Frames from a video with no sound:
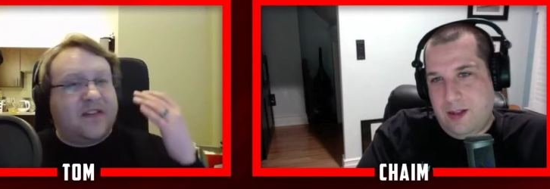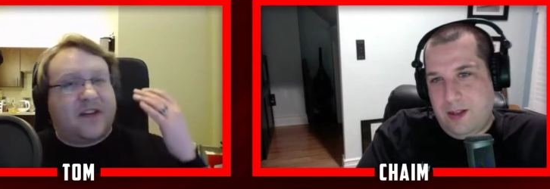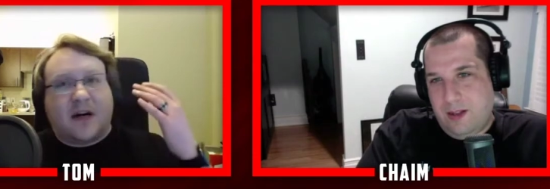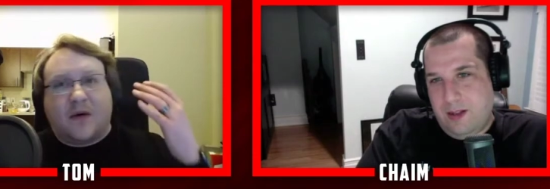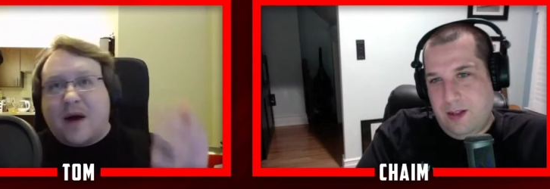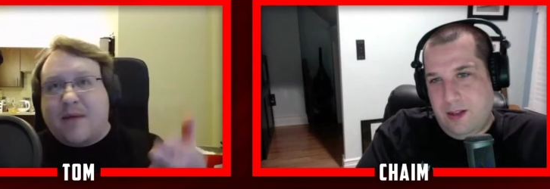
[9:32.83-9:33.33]

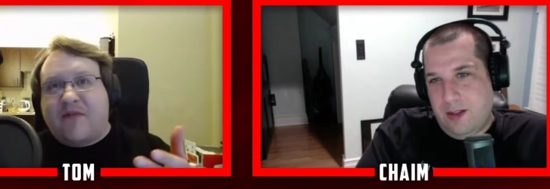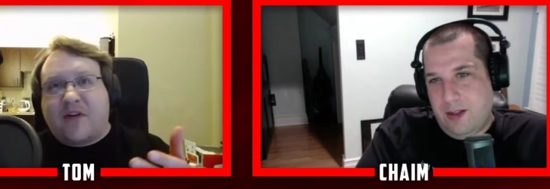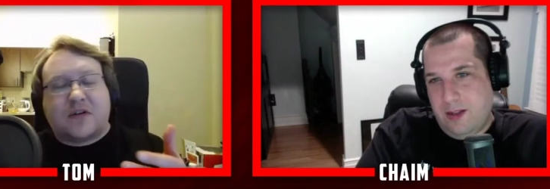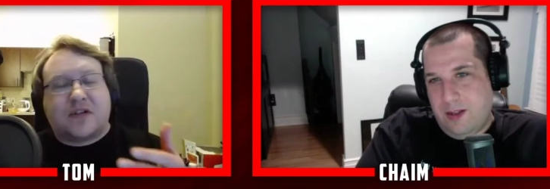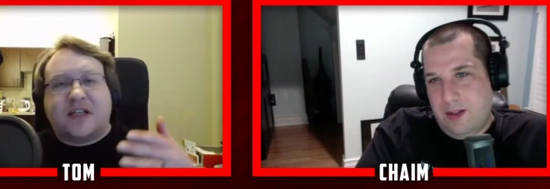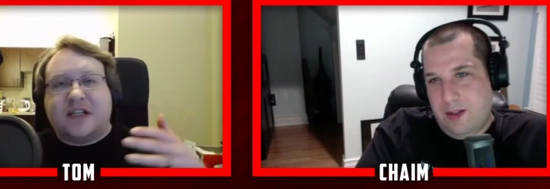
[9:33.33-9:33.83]
Speaker 1: They've got a web
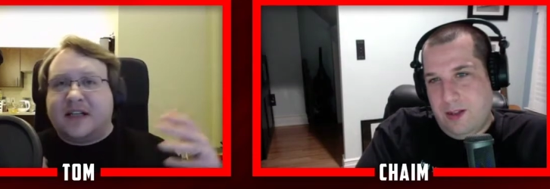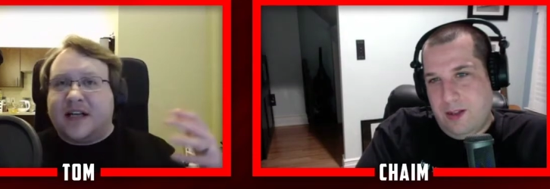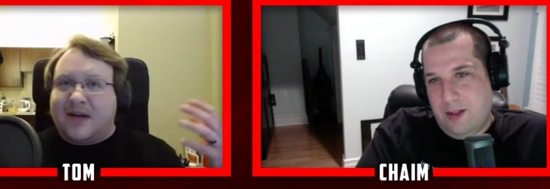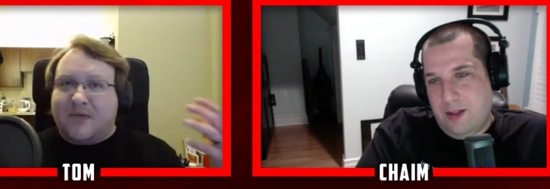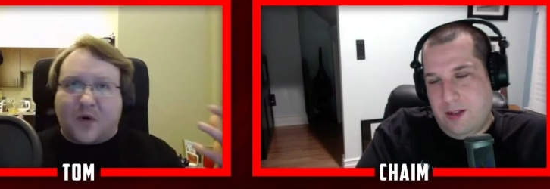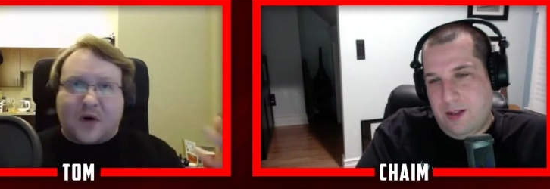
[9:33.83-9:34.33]

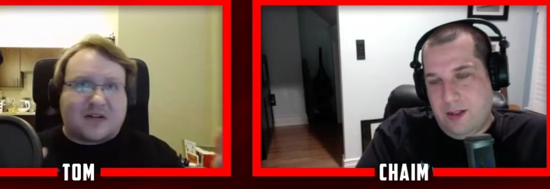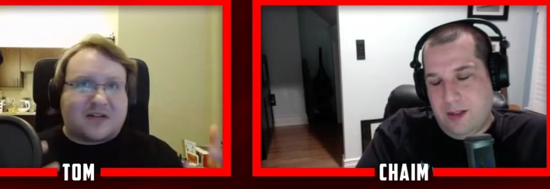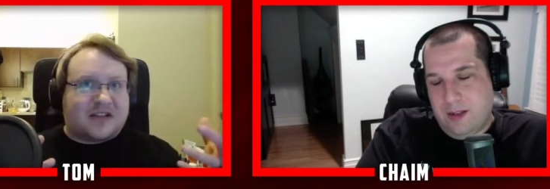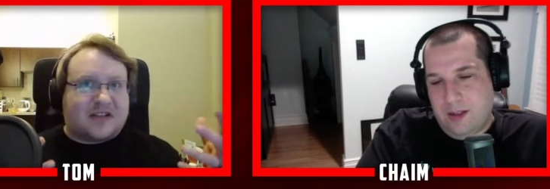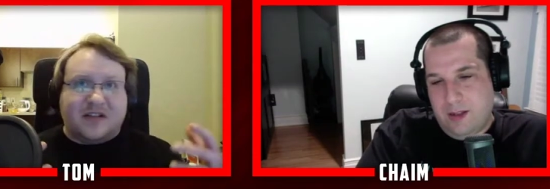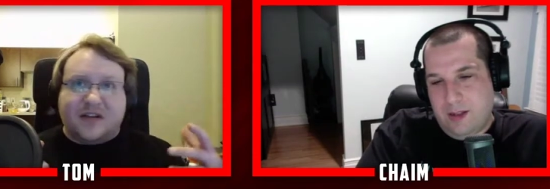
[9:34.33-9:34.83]
version. It
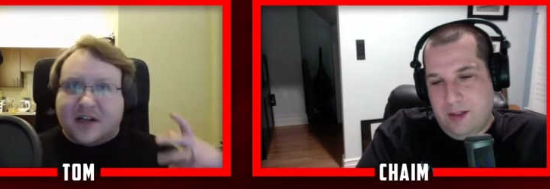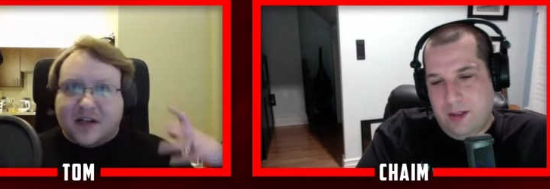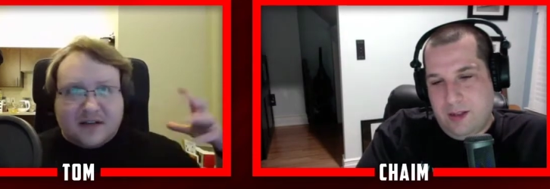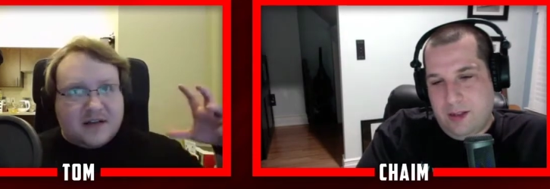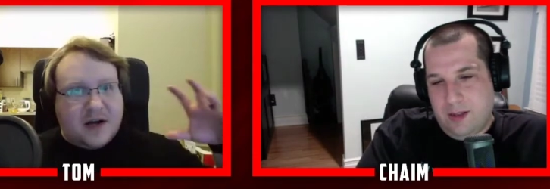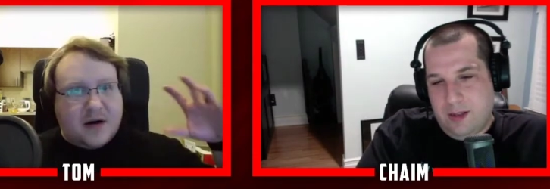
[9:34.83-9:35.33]
works. You
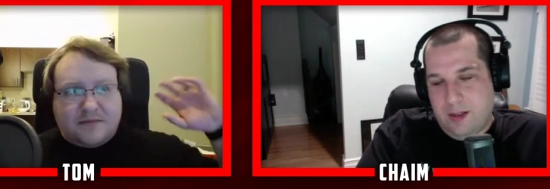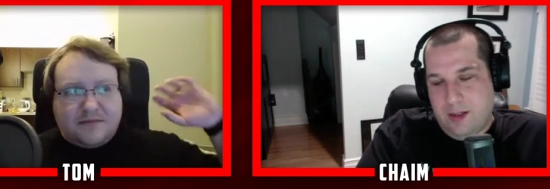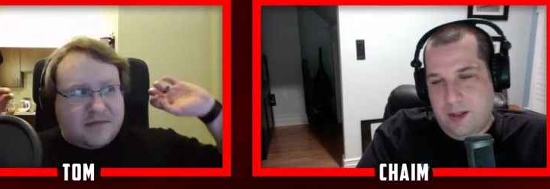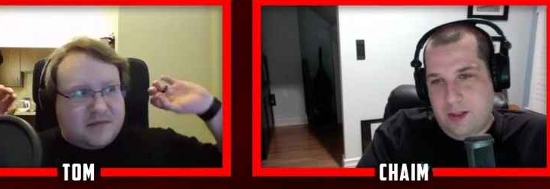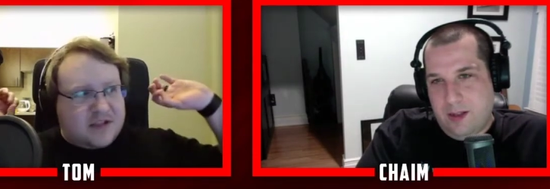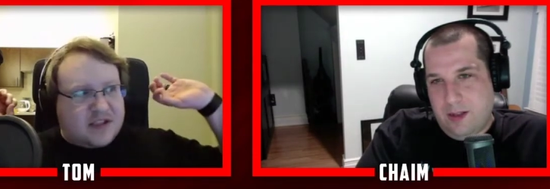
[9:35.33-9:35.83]
can, you know,
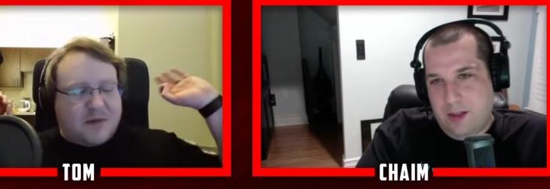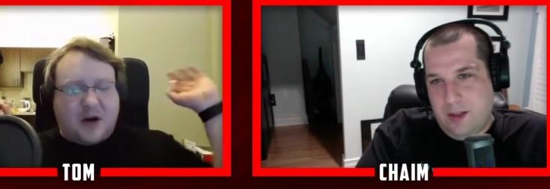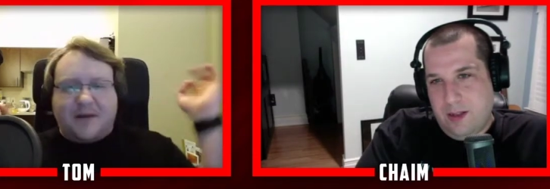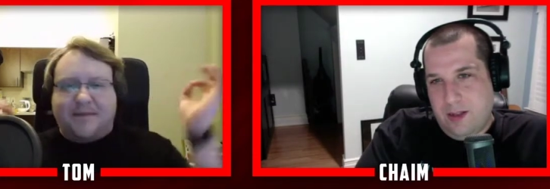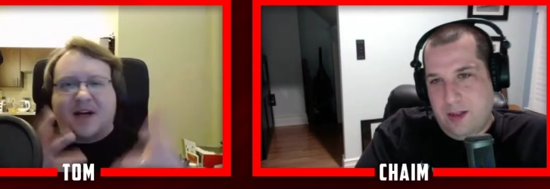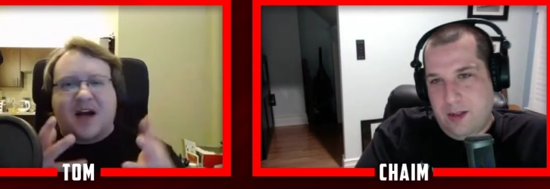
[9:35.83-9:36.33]

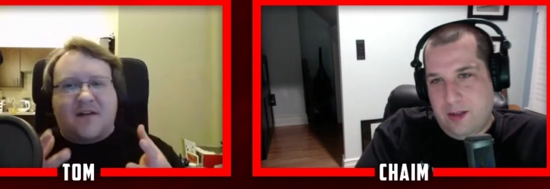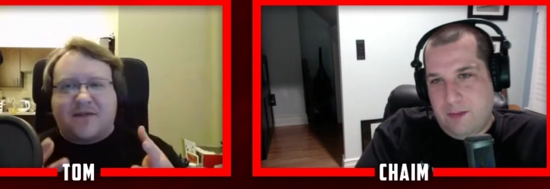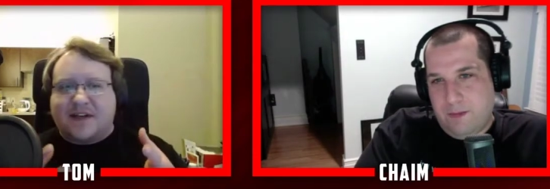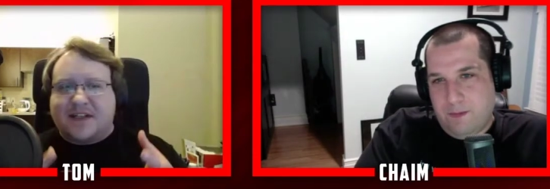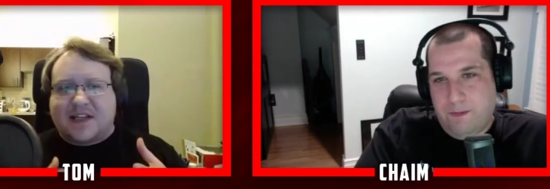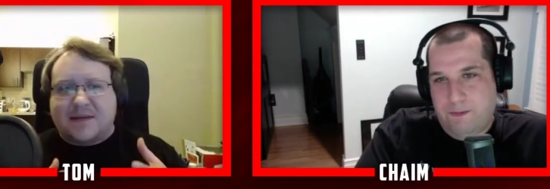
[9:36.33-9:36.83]
spawn up a
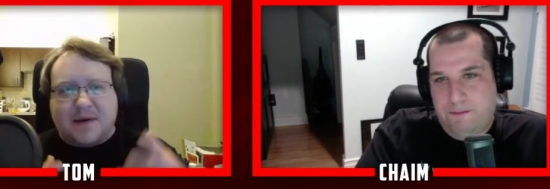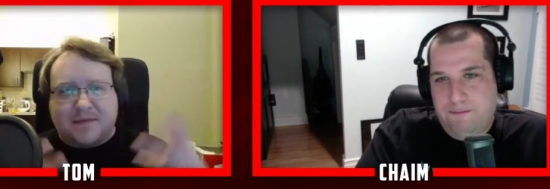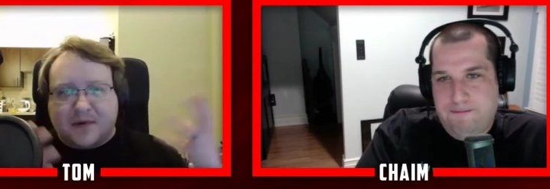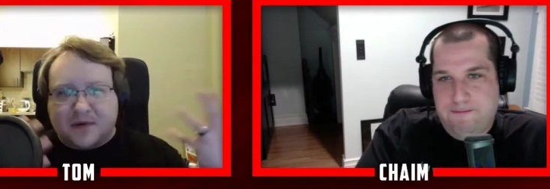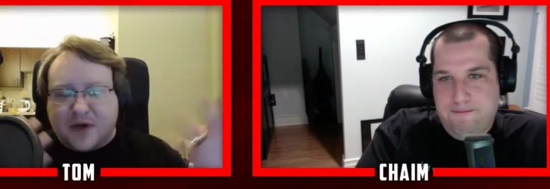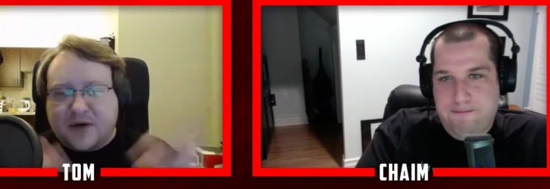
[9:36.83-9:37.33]
conference, get
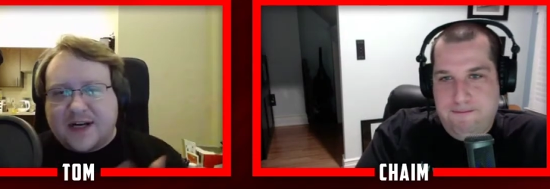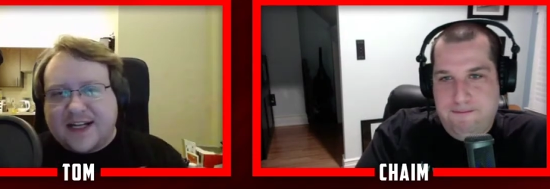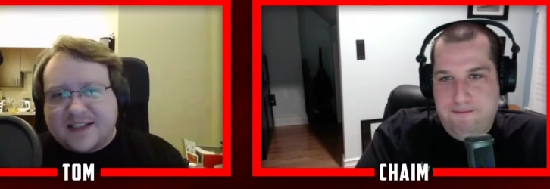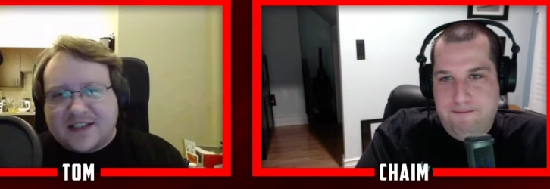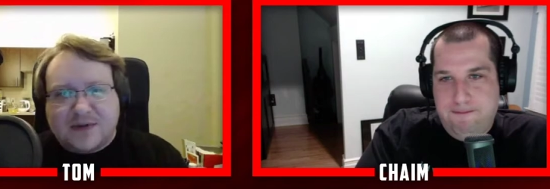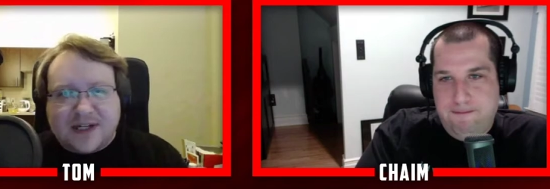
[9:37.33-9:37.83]
people
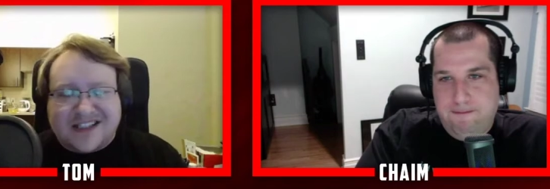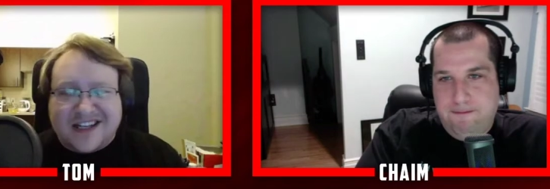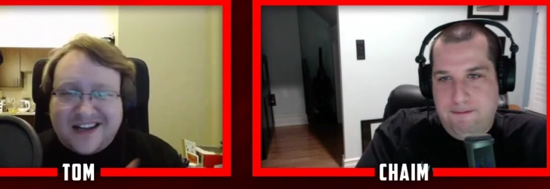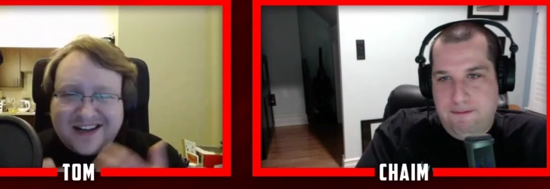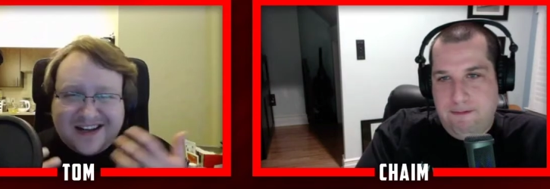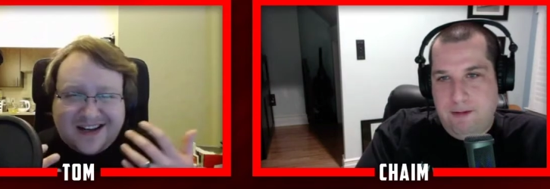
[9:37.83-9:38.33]
loaded into
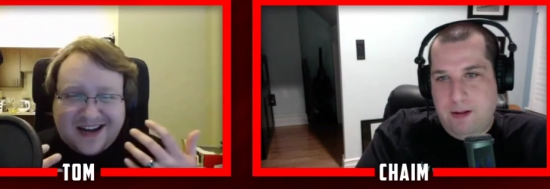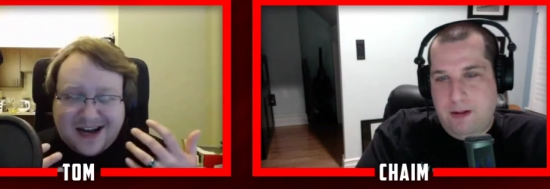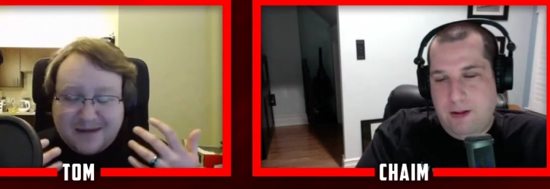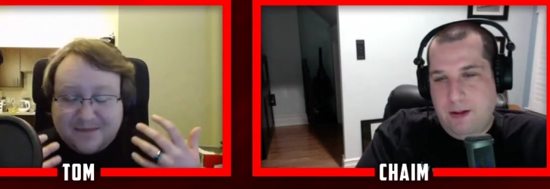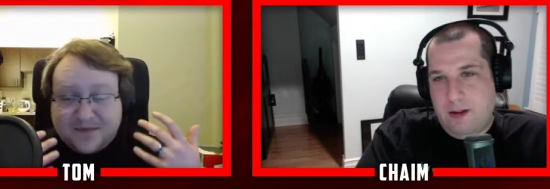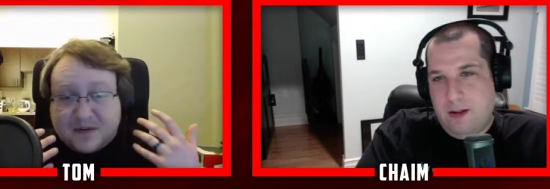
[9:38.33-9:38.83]
it.
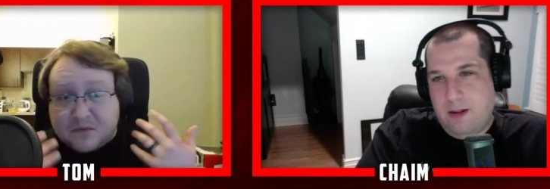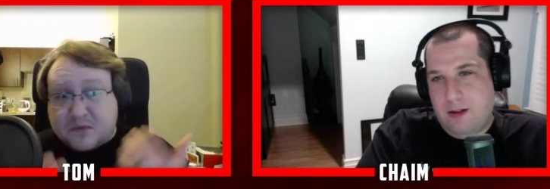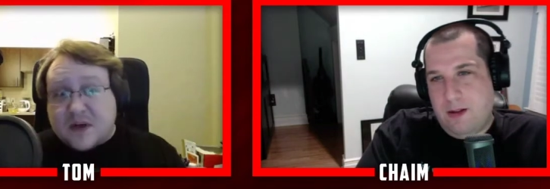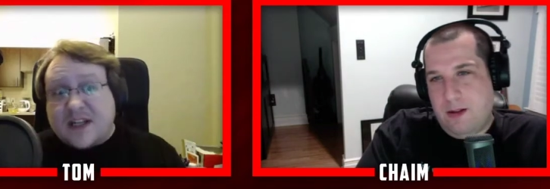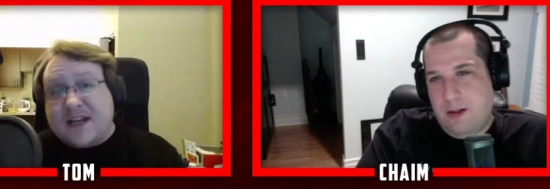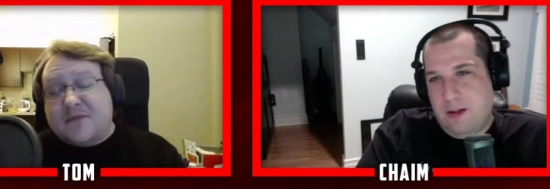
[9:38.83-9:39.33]
Um,
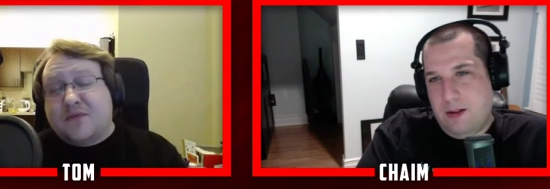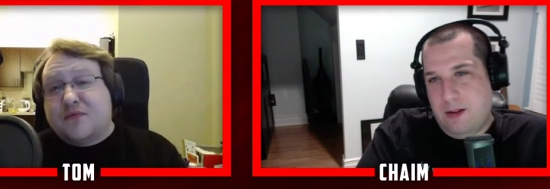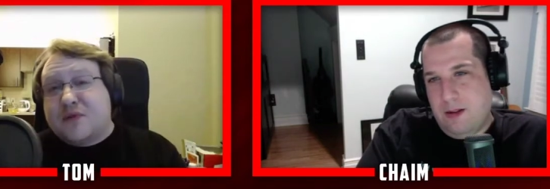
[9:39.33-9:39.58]
really,